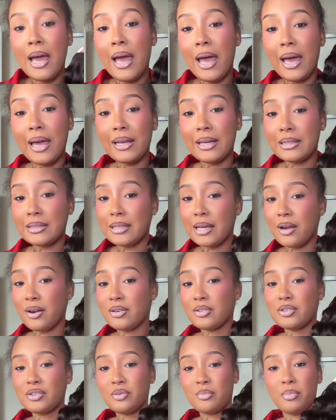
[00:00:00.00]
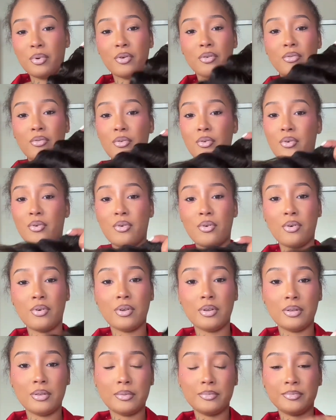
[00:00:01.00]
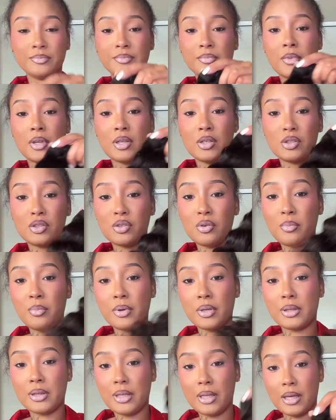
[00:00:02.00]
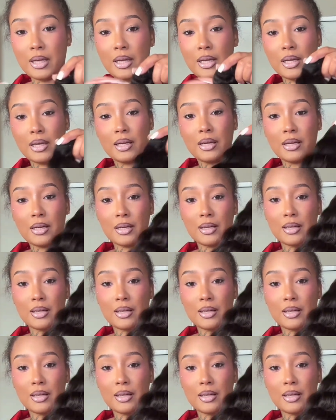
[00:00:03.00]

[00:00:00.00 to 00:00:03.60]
And this hair is super full, super thick.